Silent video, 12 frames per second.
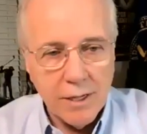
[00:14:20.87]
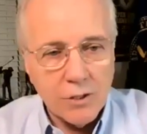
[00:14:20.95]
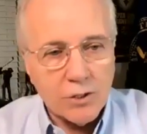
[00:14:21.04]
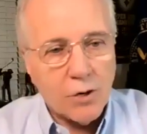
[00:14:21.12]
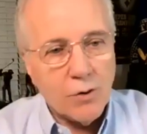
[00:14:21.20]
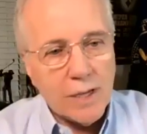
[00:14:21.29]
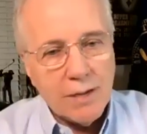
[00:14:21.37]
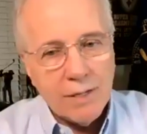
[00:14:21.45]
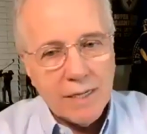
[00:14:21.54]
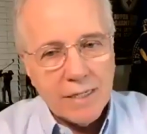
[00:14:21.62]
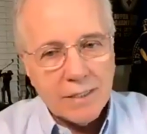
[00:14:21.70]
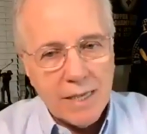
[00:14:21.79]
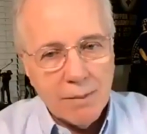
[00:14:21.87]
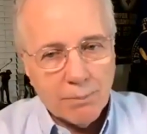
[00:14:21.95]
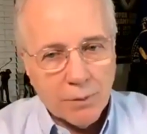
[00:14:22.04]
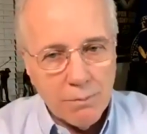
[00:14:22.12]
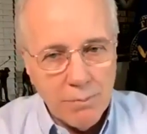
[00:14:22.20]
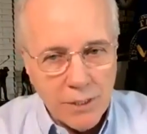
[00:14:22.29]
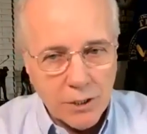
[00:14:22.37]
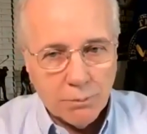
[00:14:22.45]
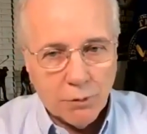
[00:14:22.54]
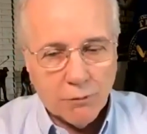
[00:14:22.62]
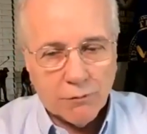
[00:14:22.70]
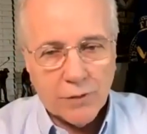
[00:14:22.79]
So it is
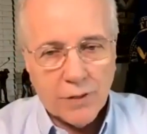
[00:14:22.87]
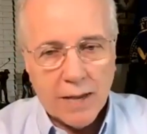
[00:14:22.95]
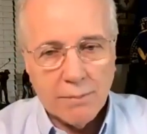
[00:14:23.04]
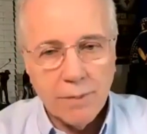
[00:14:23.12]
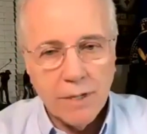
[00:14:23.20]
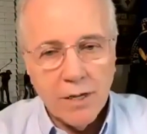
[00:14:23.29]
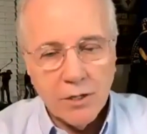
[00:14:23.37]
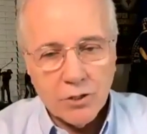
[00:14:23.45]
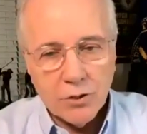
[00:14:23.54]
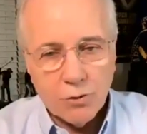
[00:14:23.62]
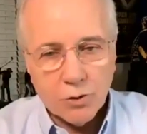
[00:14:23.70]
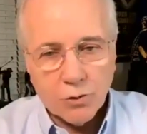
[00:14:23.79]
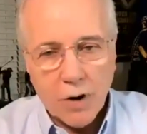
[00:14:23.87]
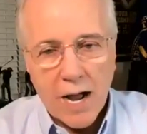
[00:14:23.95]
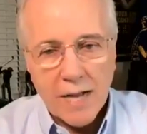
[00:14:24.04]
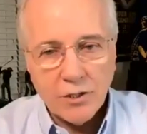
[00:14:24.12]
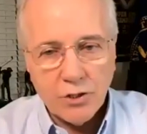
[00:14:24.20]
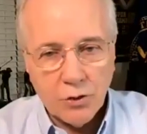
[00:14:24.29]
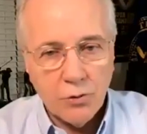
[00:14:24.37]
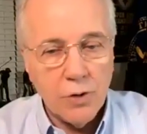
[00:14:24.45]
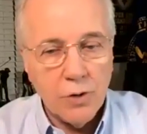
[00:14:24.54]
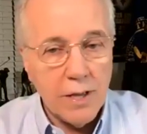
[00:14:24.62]
impermissible for them to try to